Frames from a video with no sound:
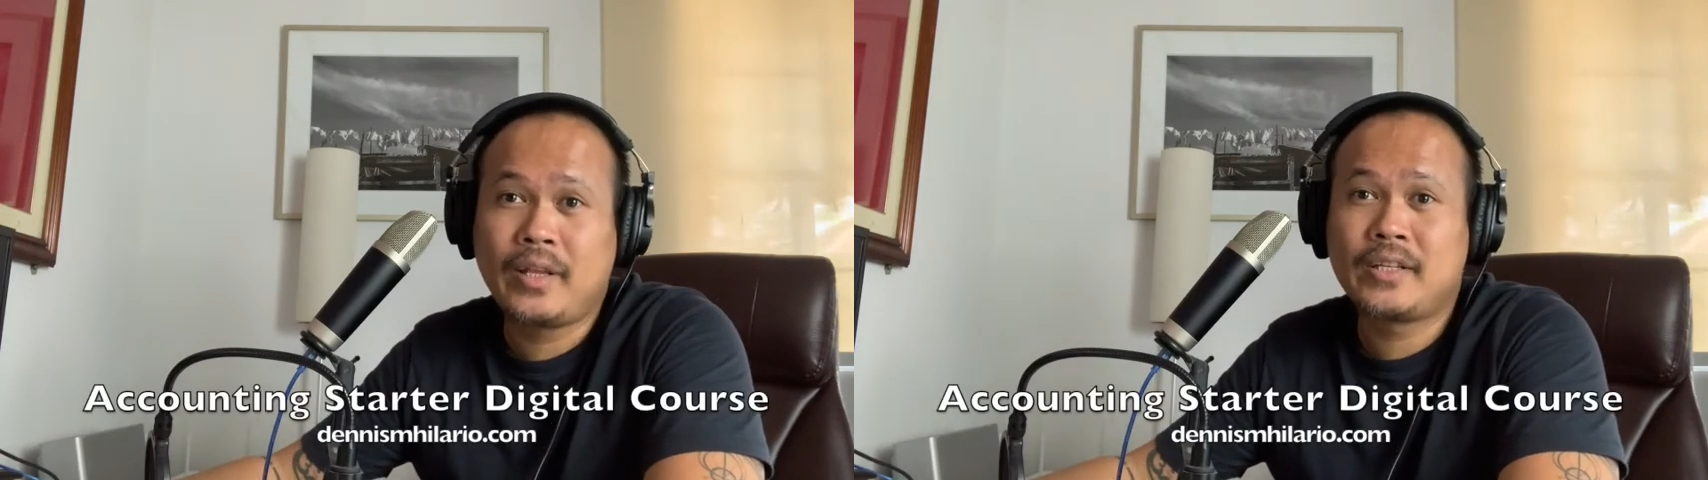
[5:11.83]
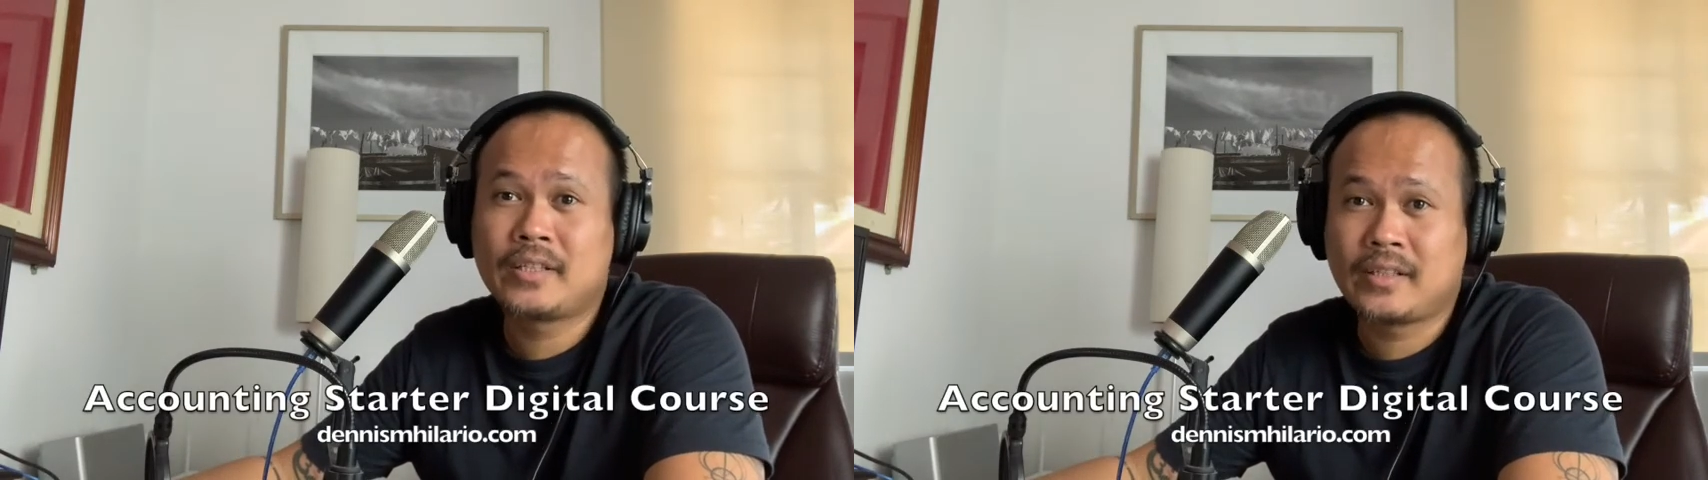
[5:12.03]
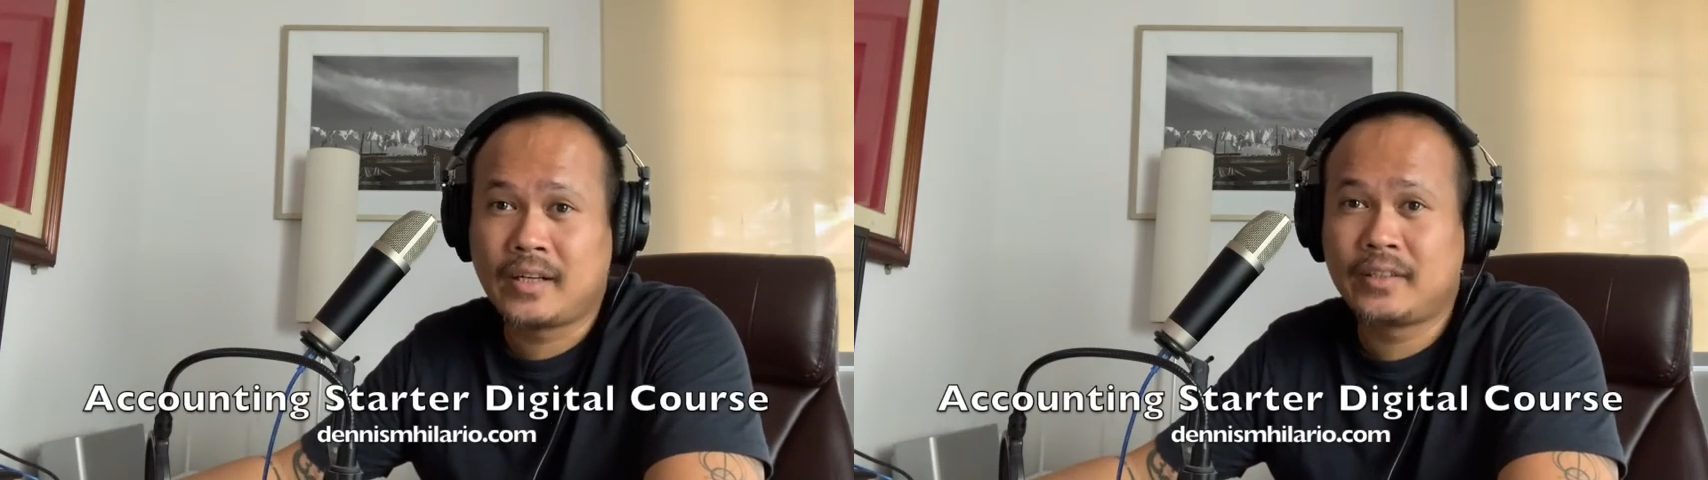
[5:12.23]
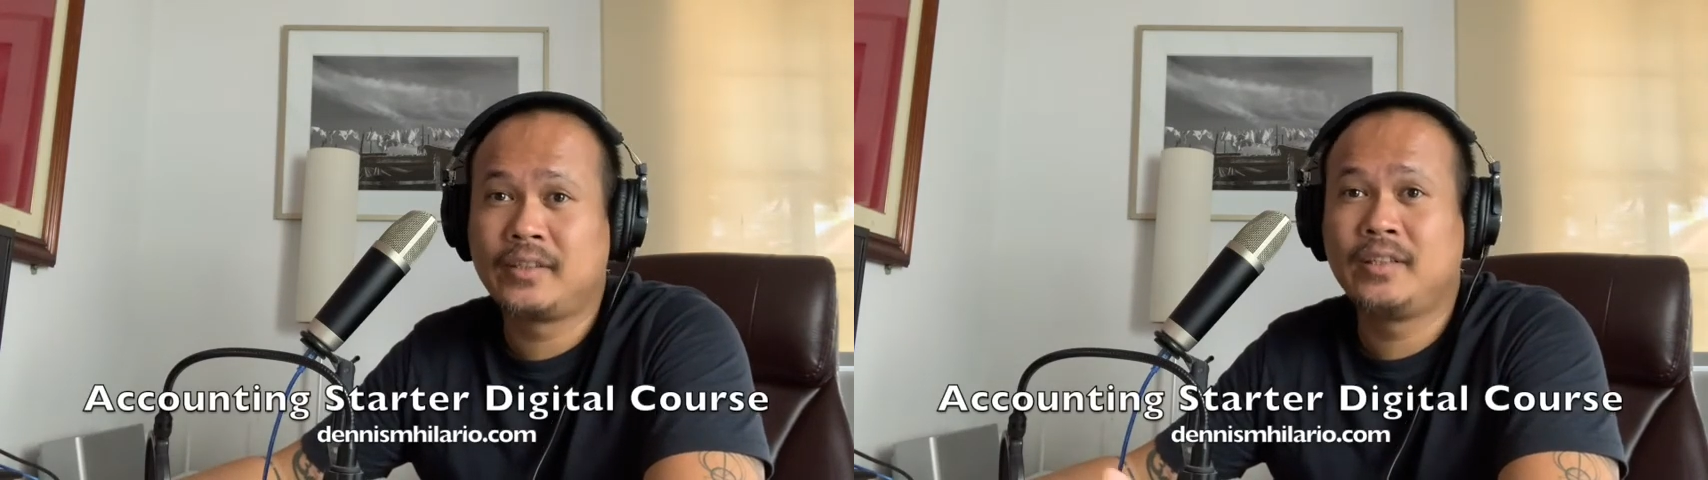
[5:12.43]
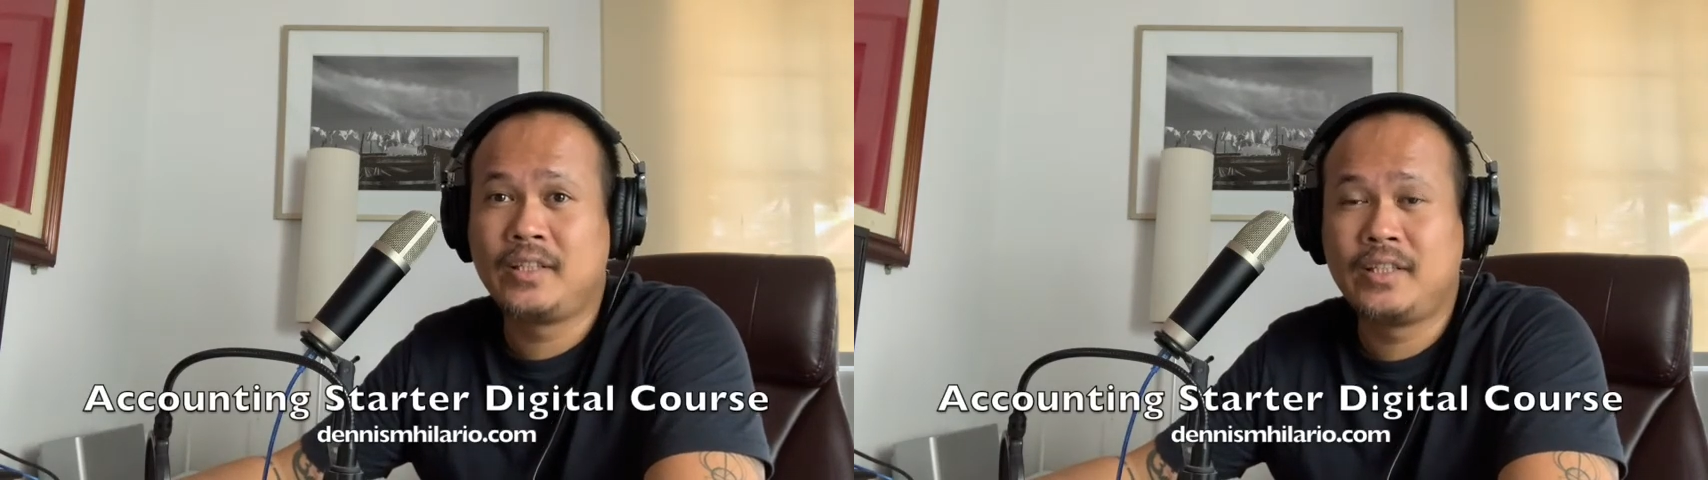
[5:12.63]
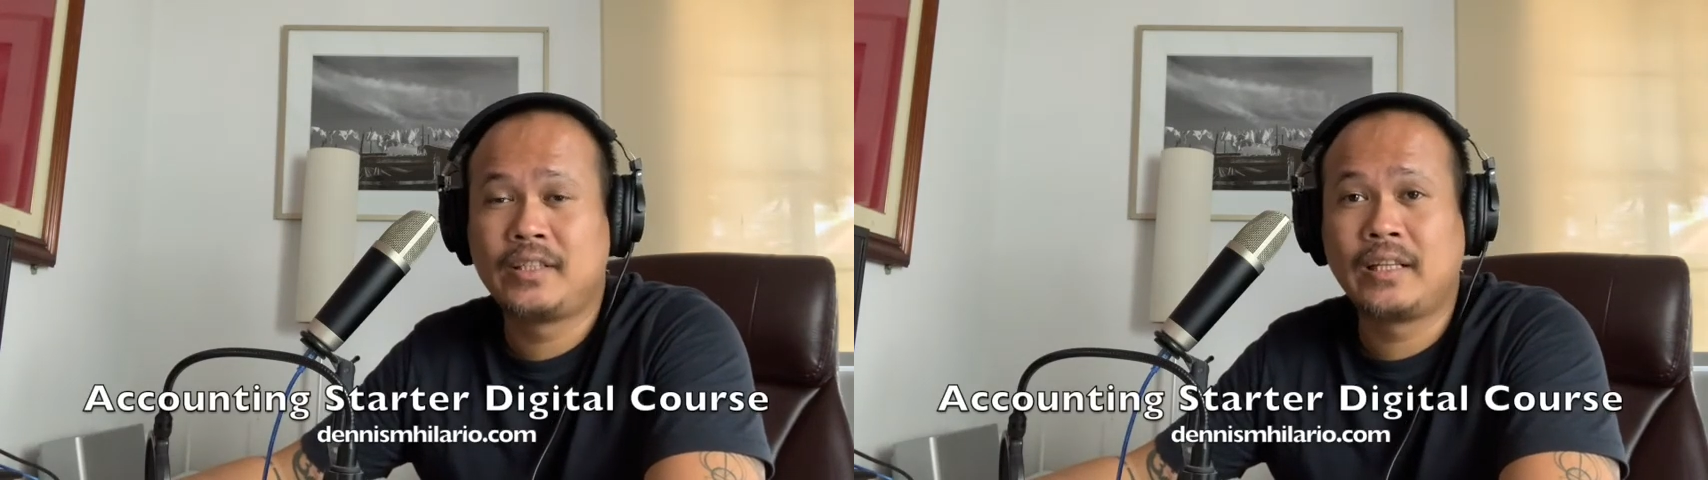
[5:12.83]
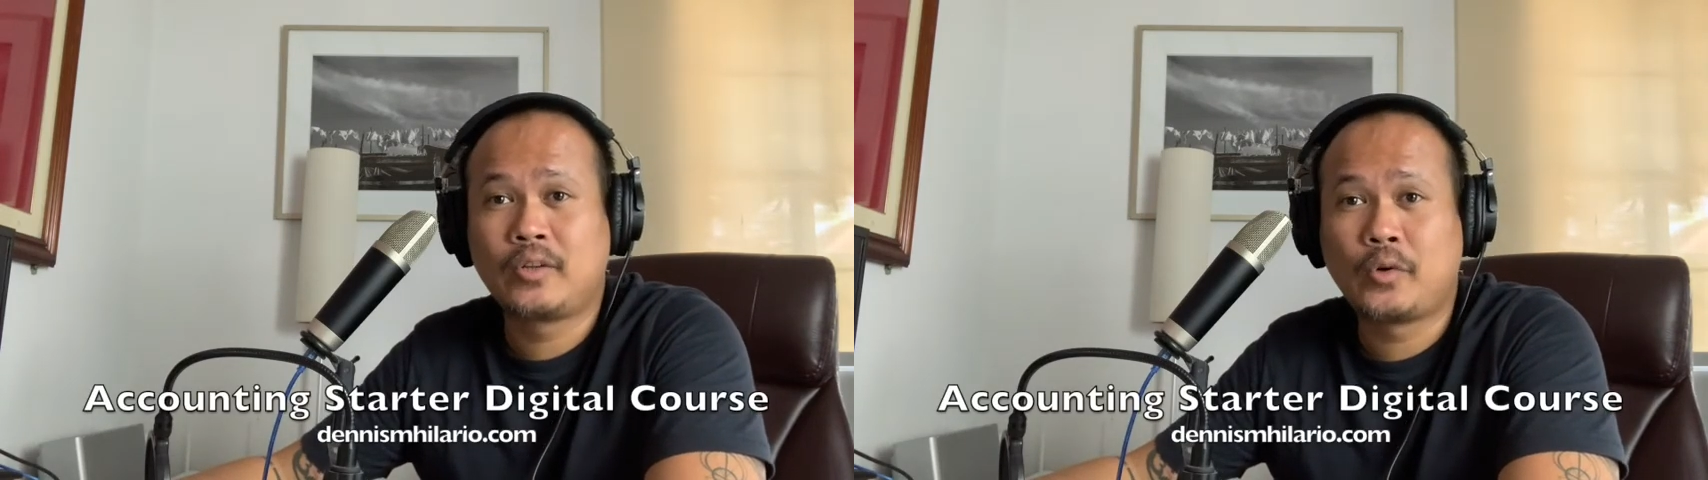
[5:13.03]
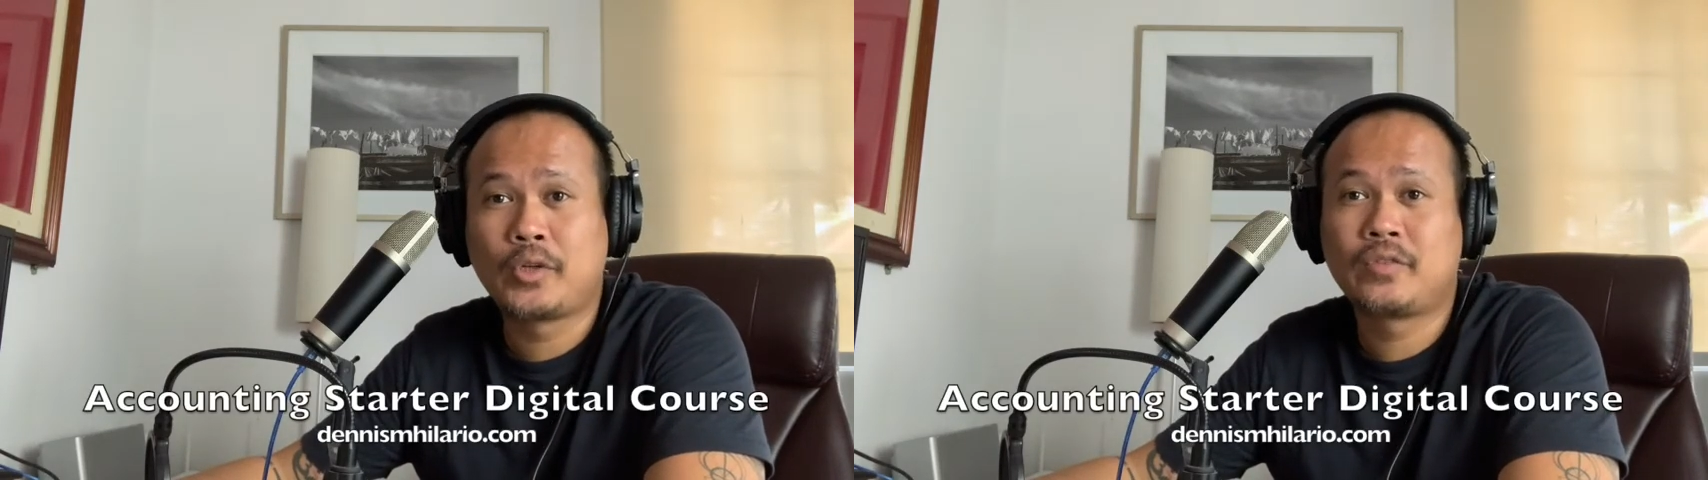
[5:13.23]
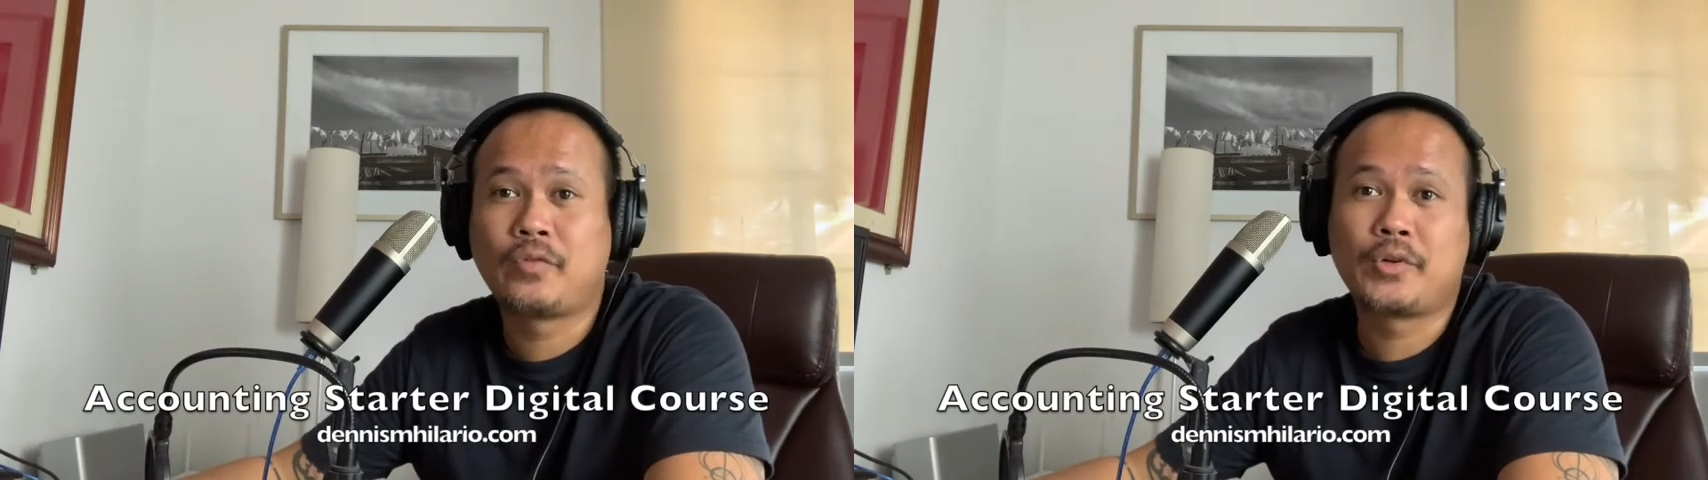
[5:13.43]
Starter digital course for